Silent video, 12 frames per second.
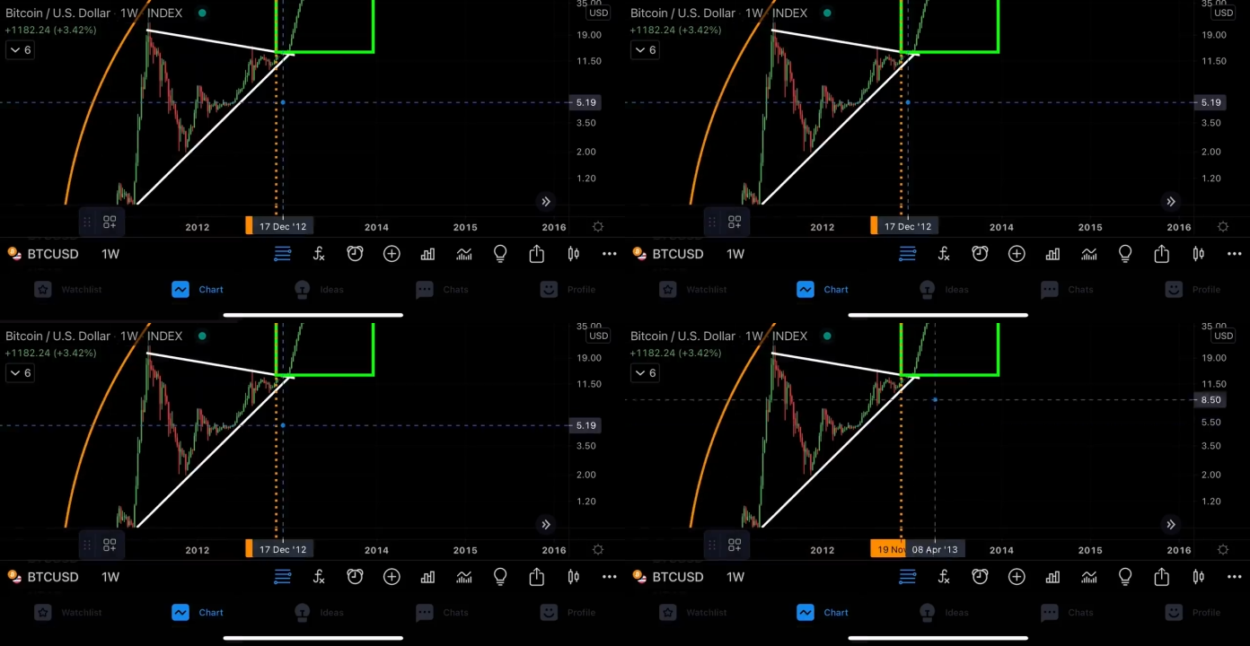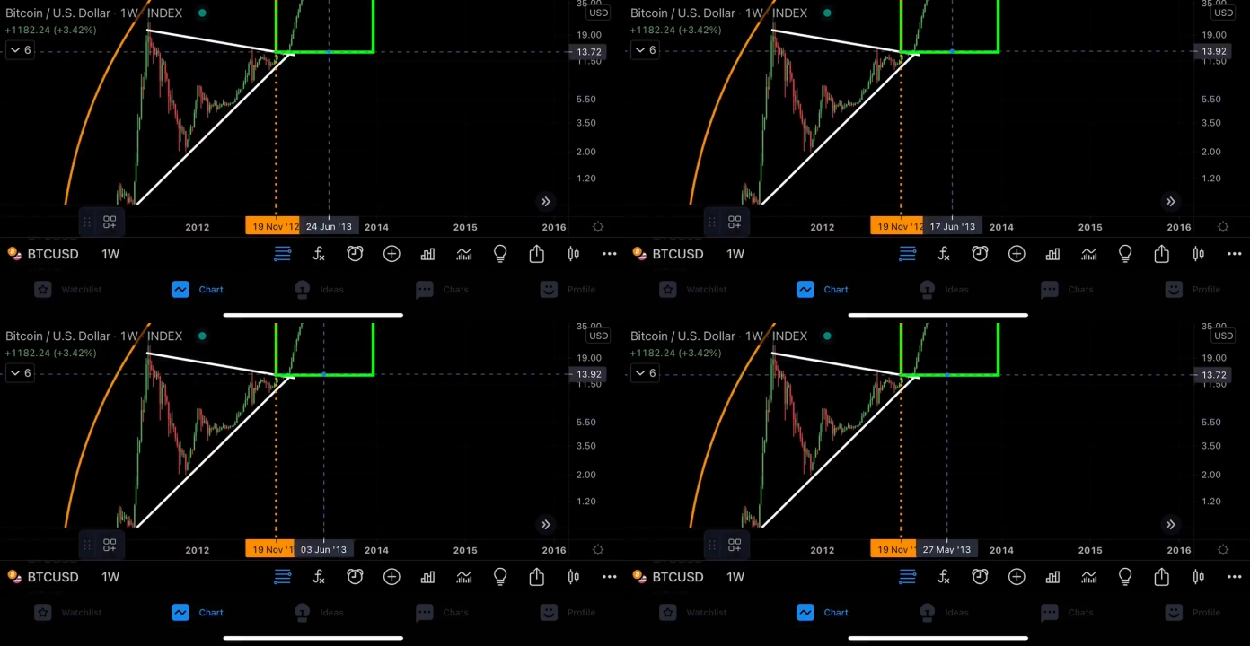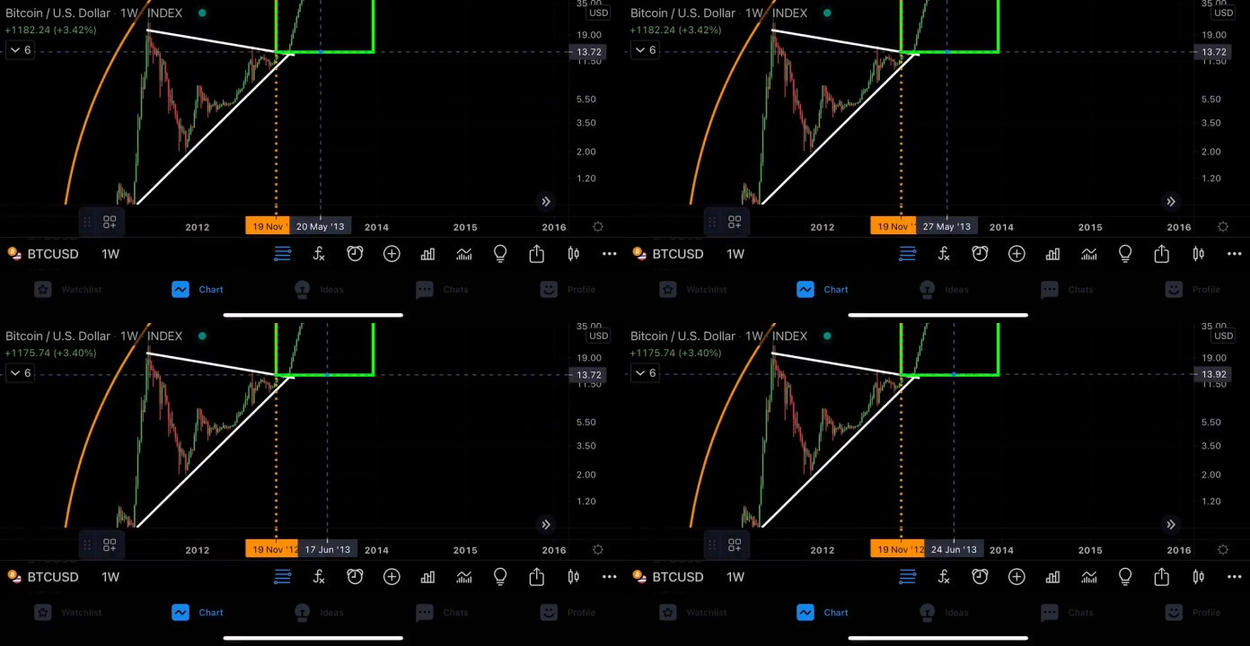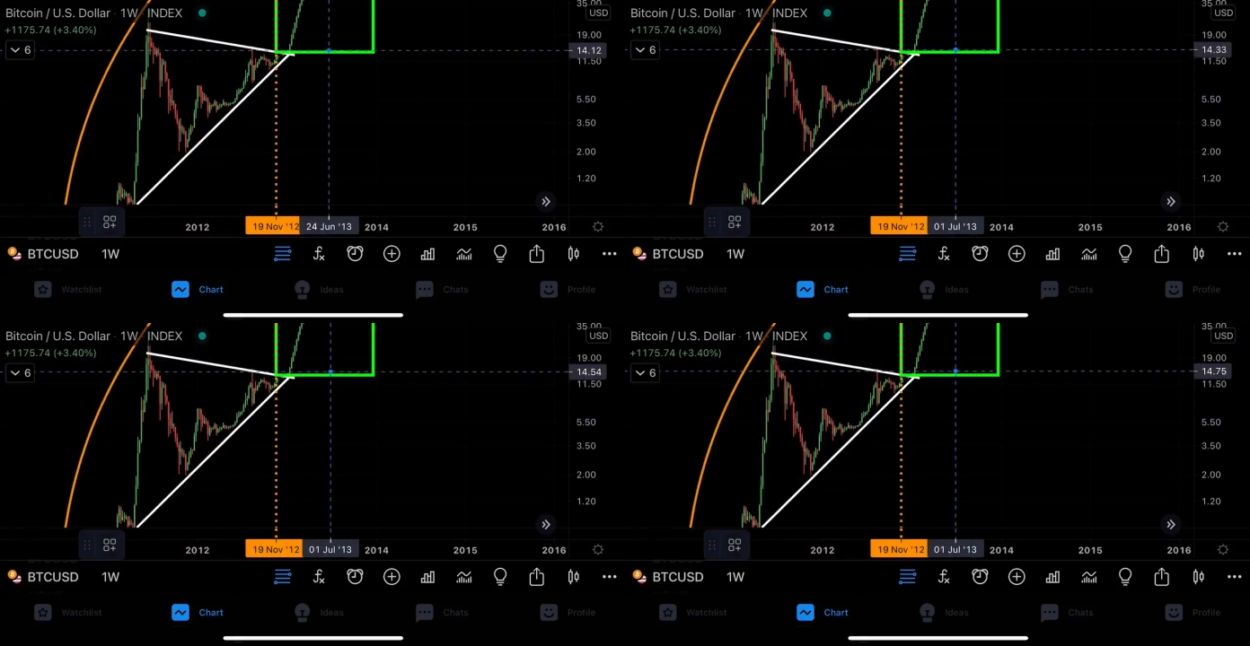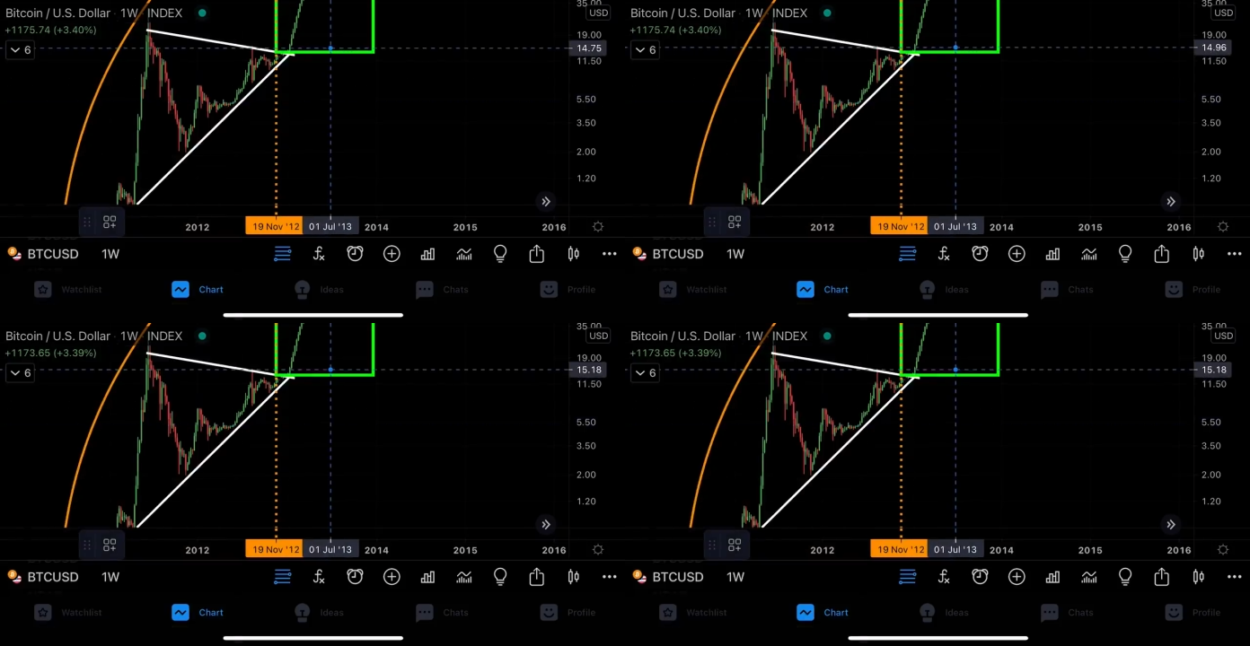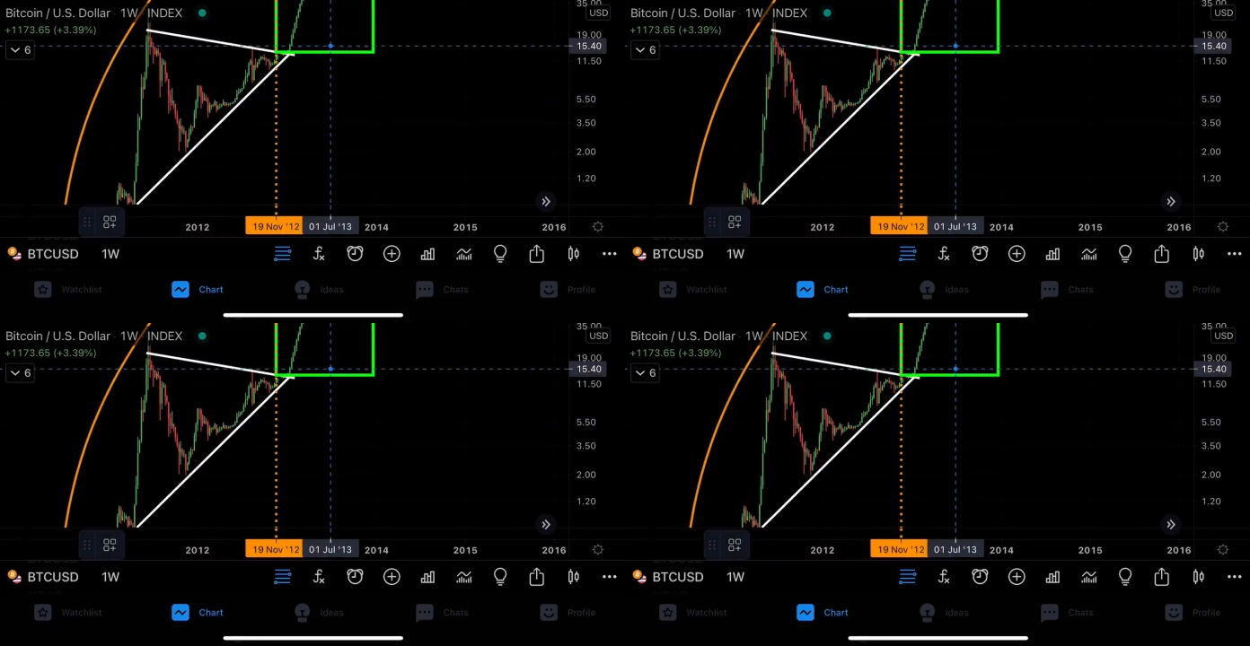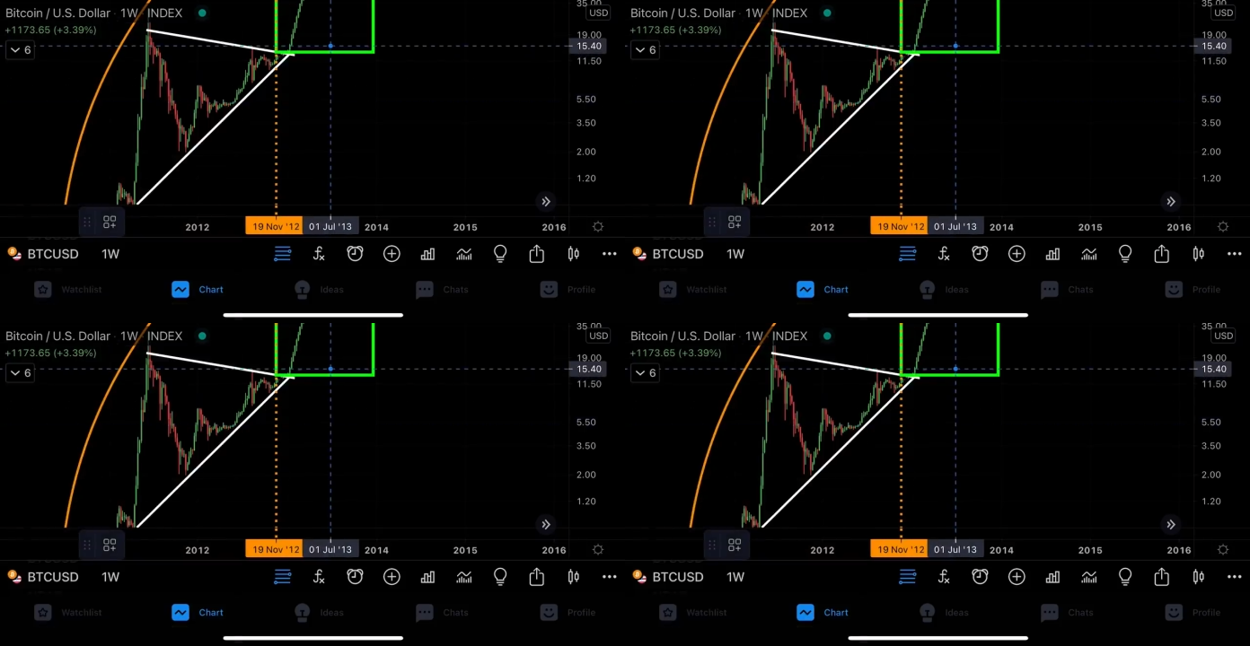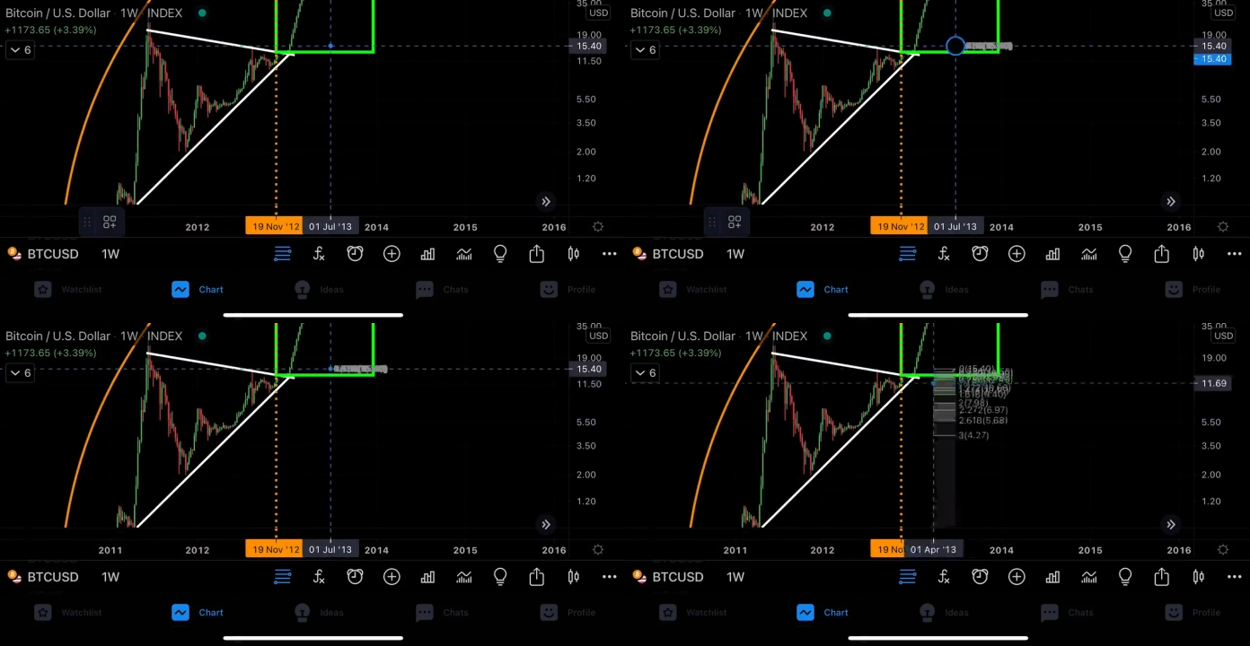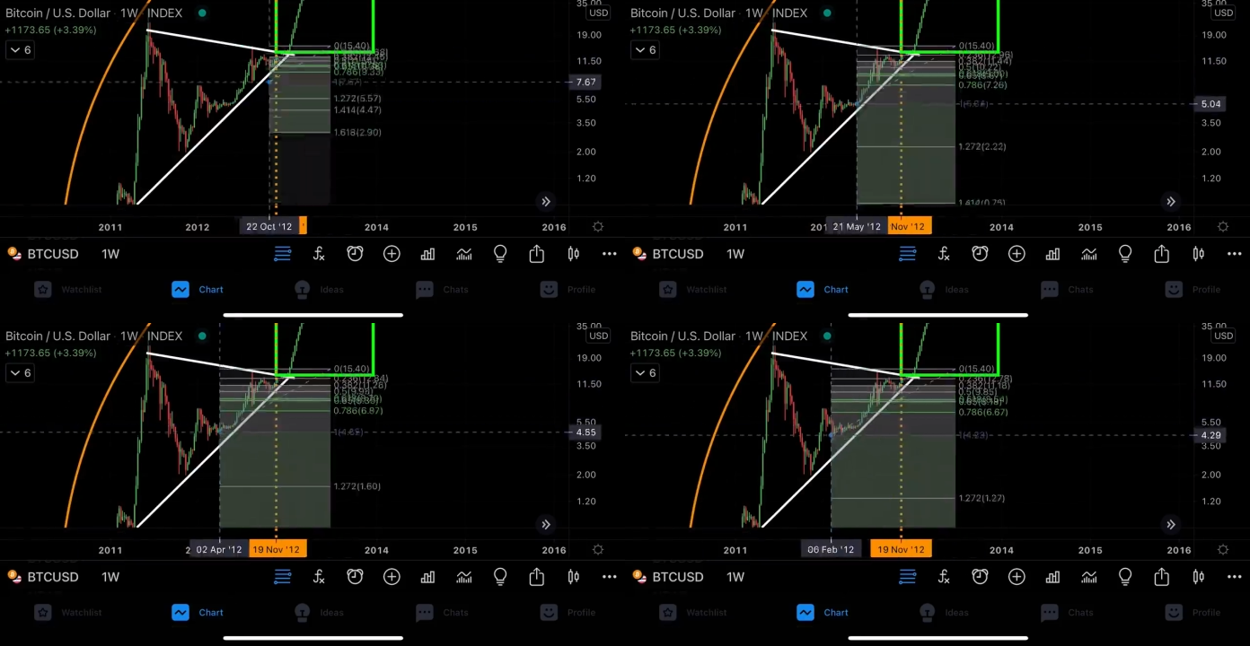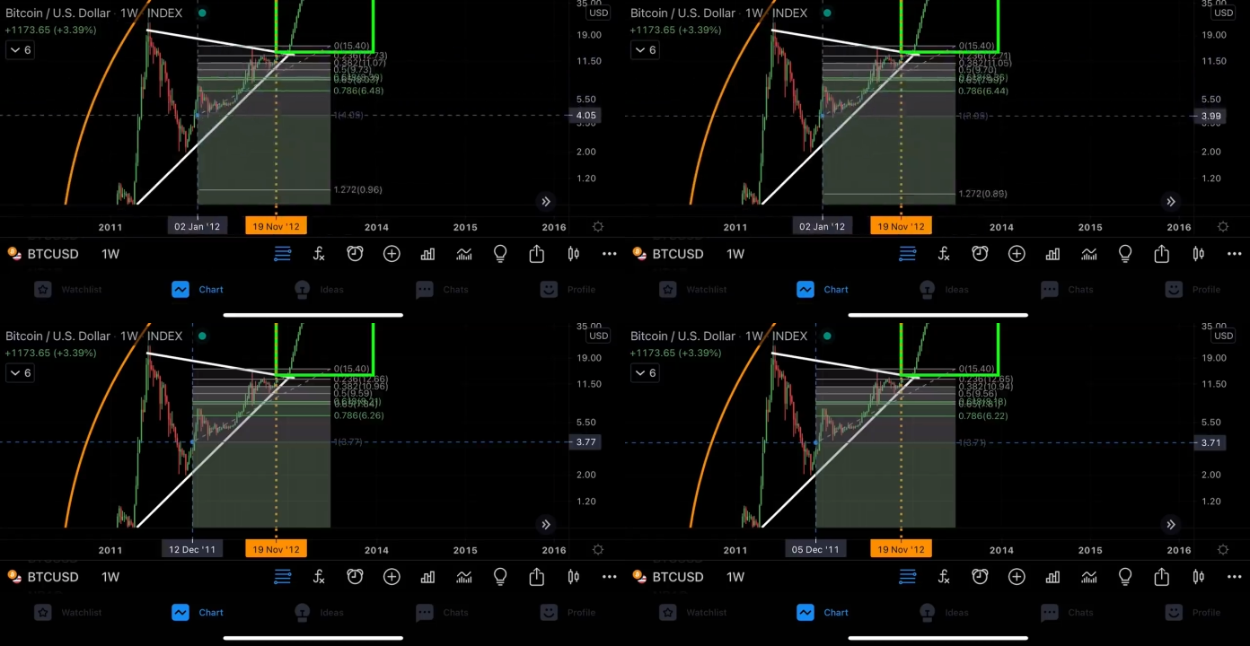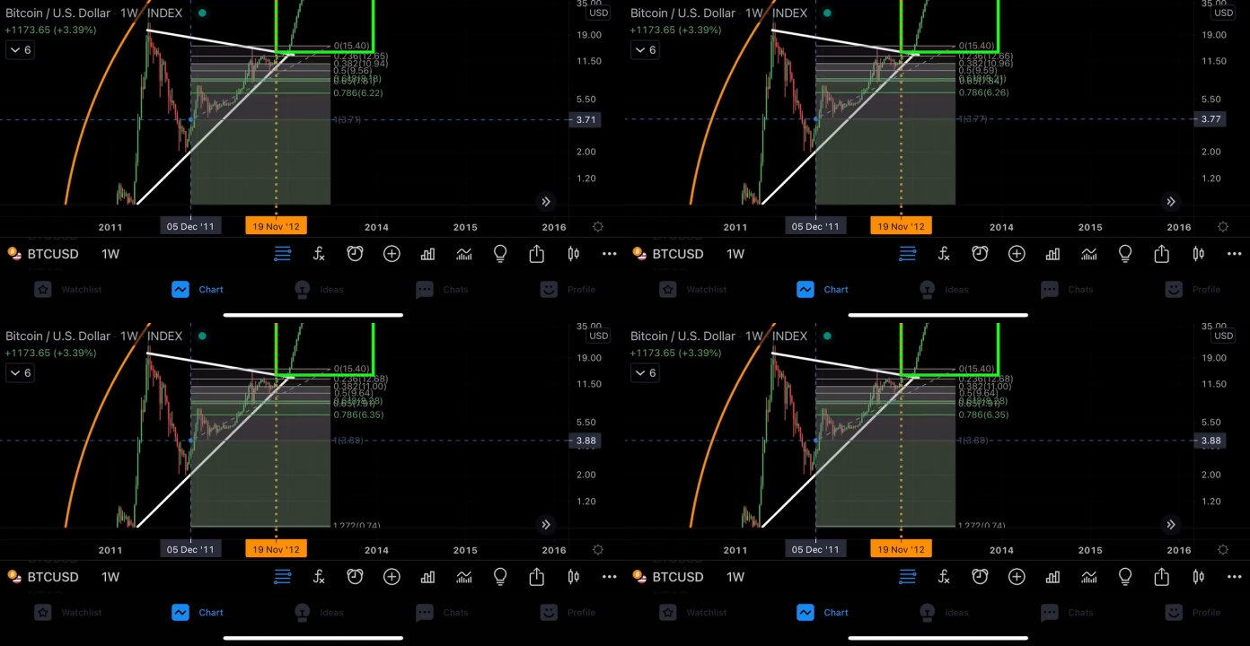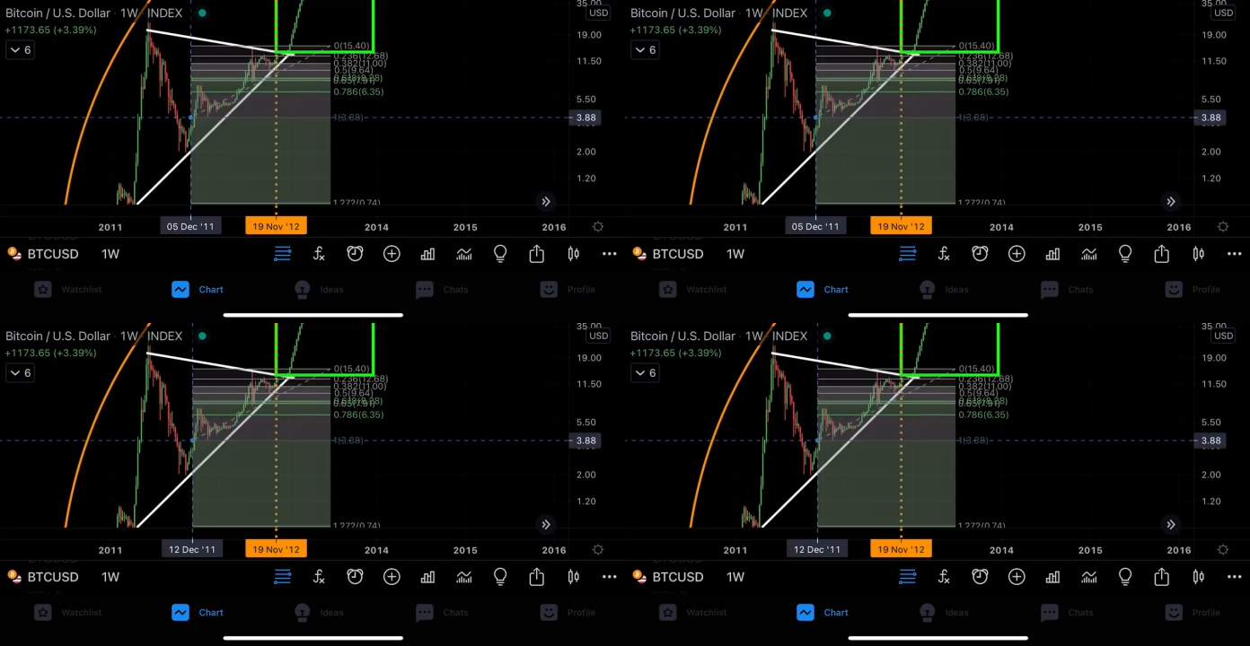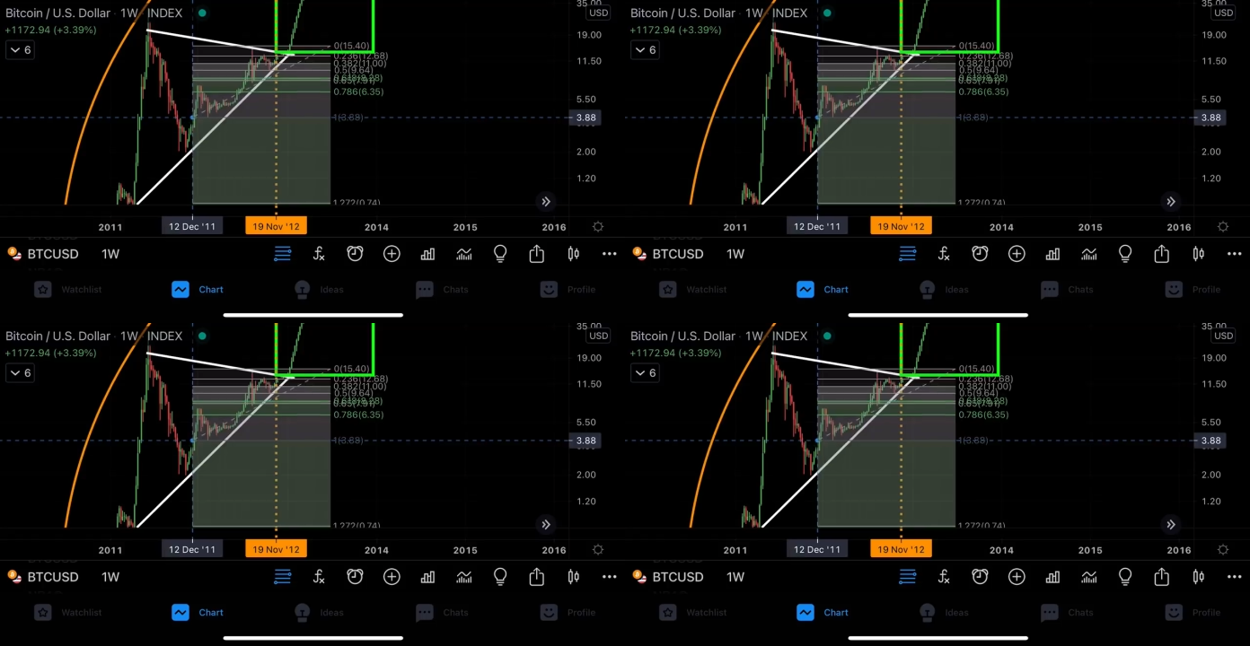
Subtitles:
(no speaker visible)